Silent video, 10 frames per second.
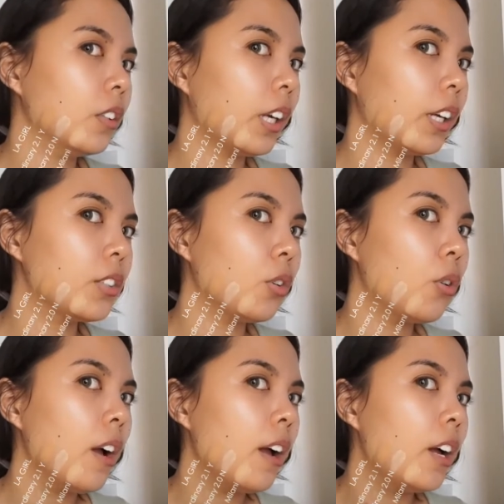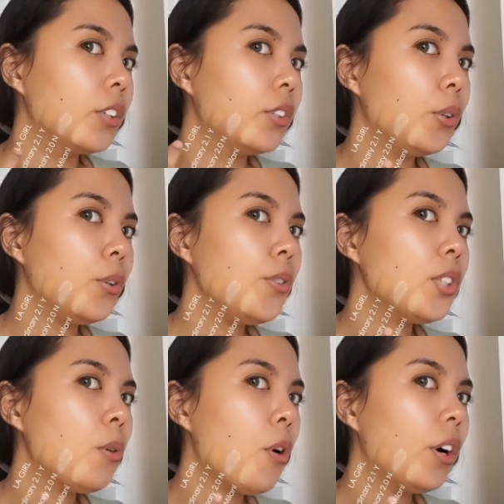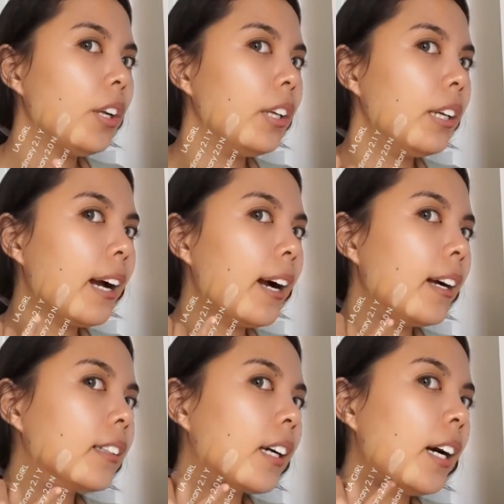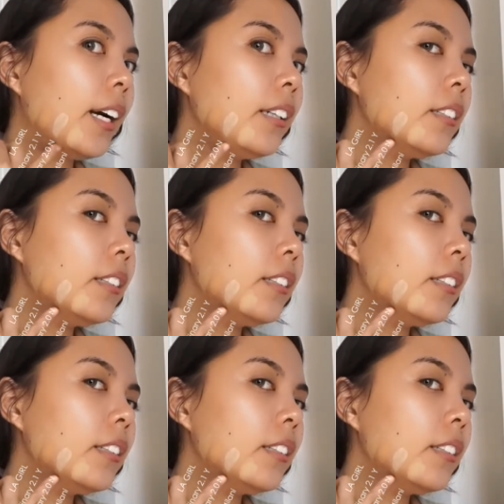Okay, so use the one that kind